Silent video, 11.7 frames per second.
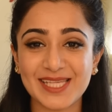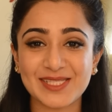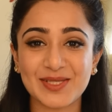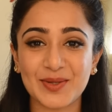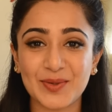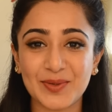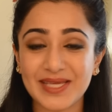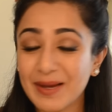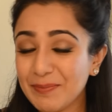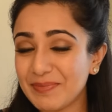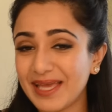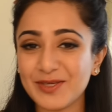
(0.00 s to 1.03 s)
So
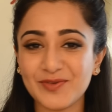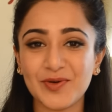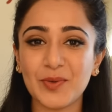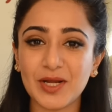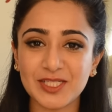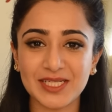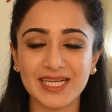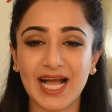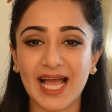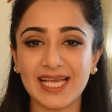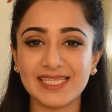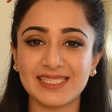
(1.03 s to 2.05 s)
yeah, thank you for watching
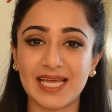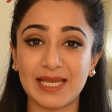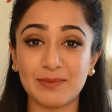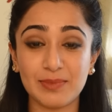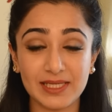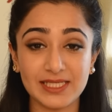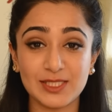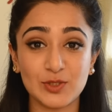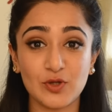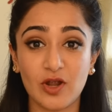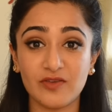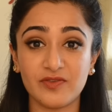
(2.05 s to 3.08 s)
guys, and please
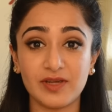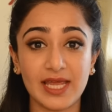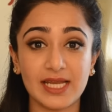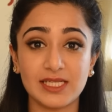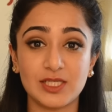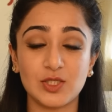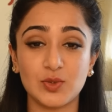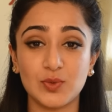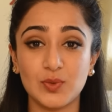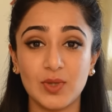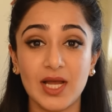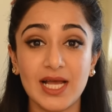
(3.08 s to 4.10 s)
do not forget
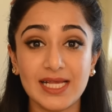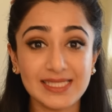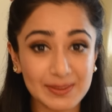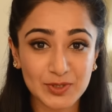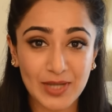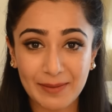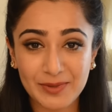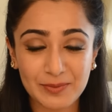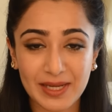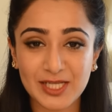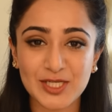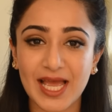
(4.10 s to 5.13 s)
to subscribe to
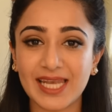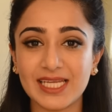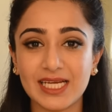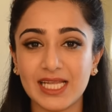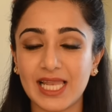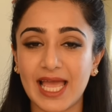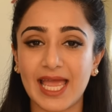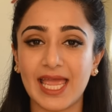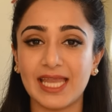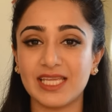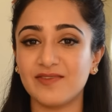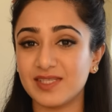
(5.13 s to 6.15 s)
my channel
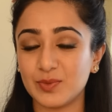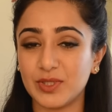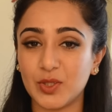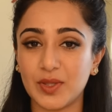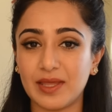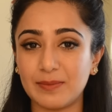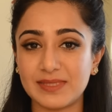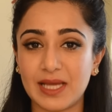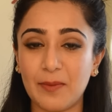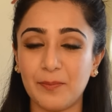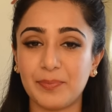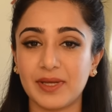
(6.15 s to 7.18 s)
and give this video a thumbs
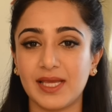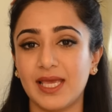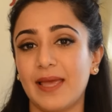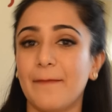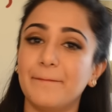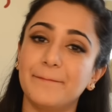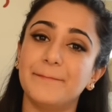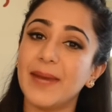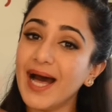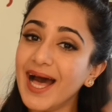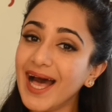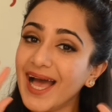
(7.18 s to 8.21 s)
up.
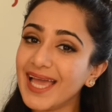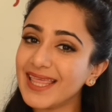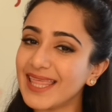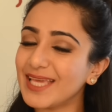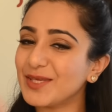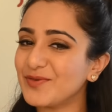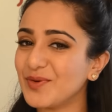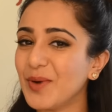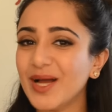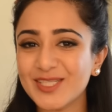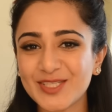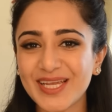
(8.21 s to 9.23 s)
Bye, thank you for
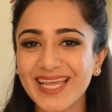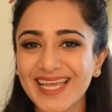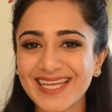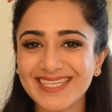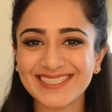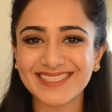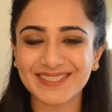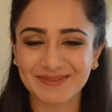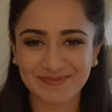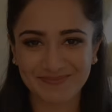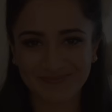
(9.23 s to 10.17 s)
watching.